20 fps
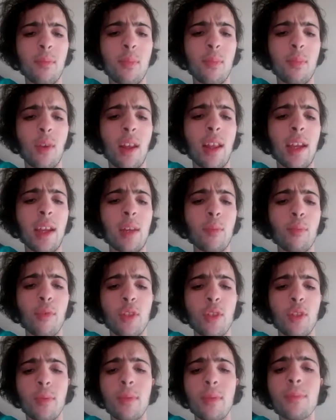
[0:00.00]
Adelaide and
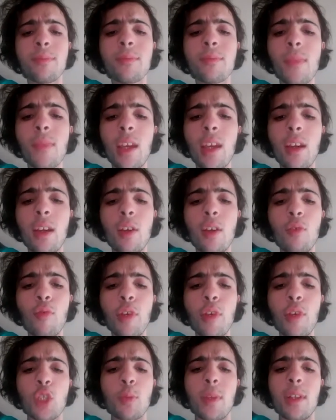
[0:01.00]
Brisbane.
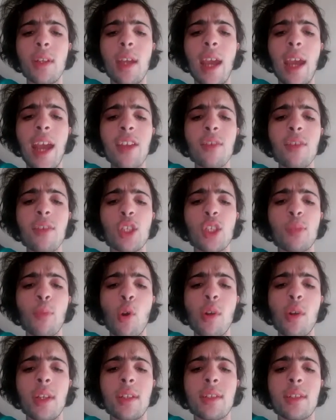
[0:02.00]
Richmond, as of this
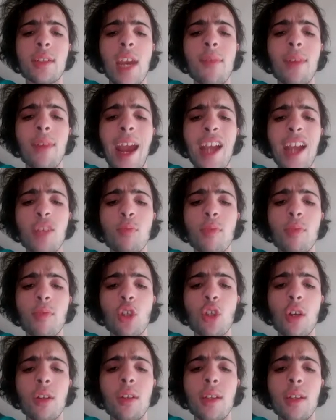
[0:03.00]
morning, David Asprey
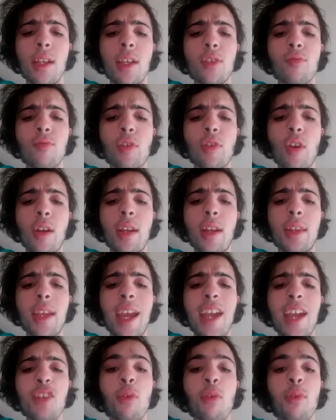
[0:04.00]
shockingly is retired at the
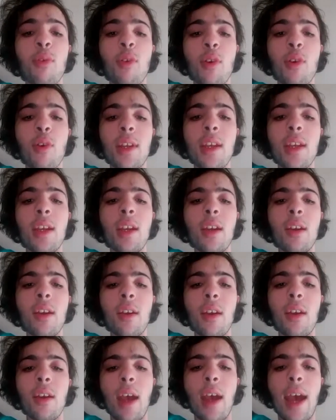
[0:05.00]
age of 30.
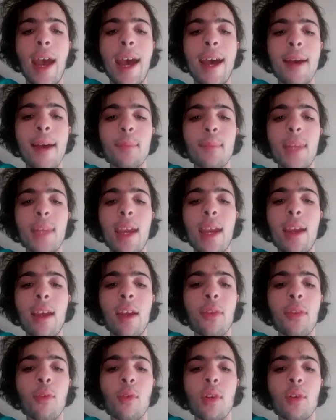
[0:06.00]

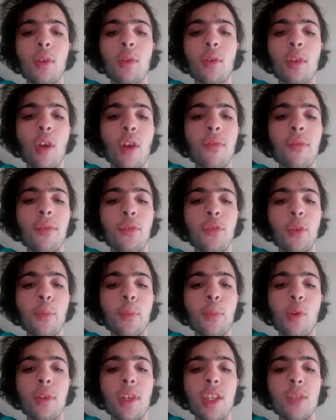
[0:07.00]
I thought he could have gone for a few
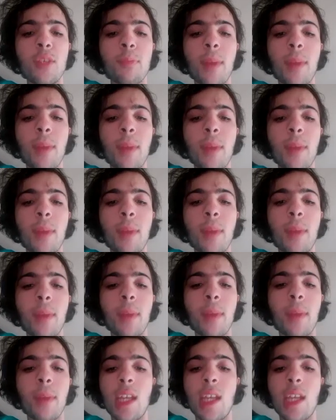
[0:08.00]
more years, but he's
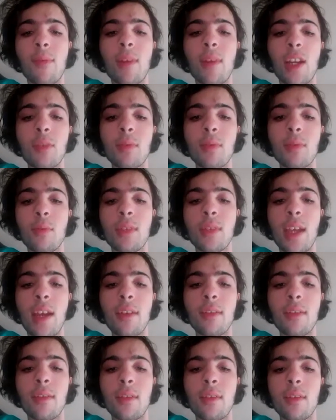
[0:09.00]
retired. David Asprey was out
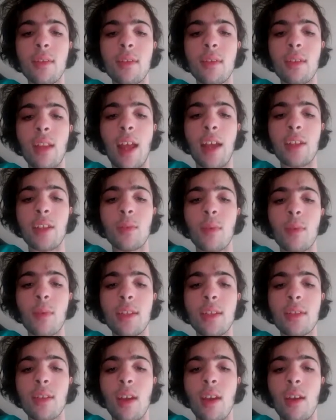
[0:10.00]
last week,
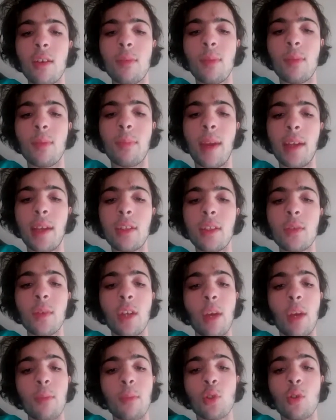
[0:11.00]
so he'll be back this week,
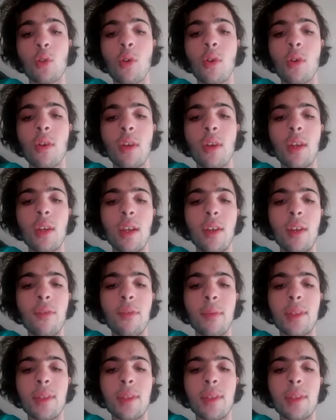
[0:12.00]
I'm sure. The